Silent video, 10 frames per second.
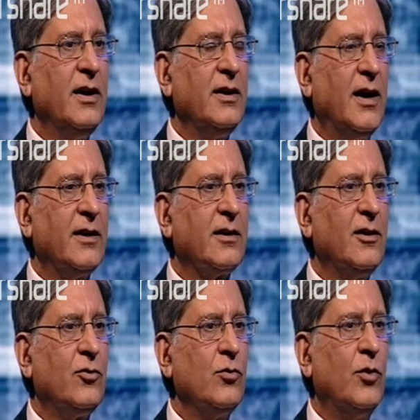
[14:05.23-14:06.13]
in
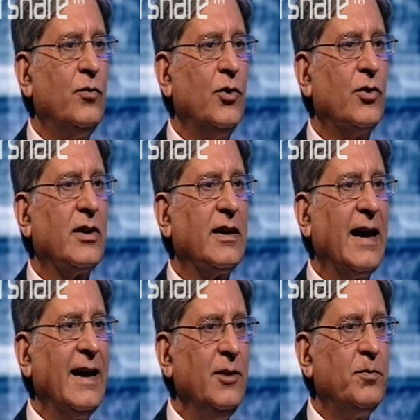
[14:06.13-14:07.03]
Article 204 that
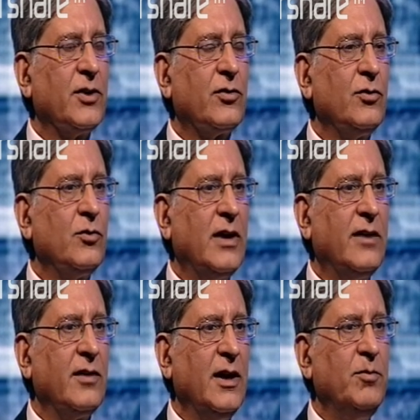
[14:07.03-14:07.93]
any person who
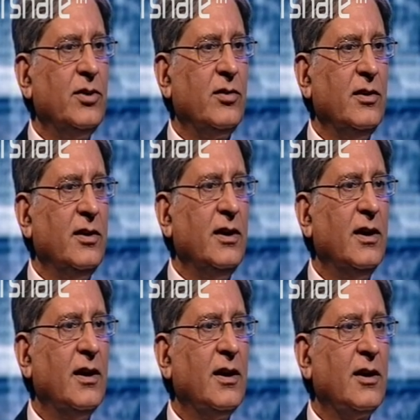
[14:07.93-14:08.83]
does ABCD
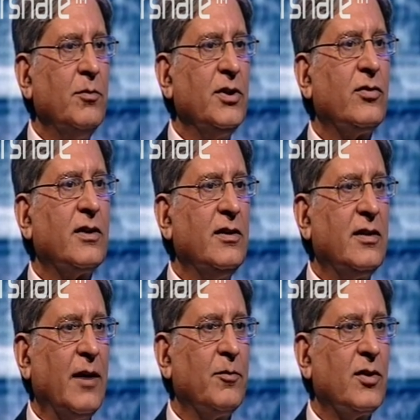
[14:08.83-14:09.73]
commits
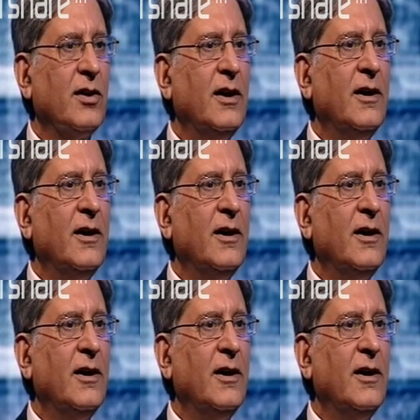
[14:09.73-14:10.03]
contempt.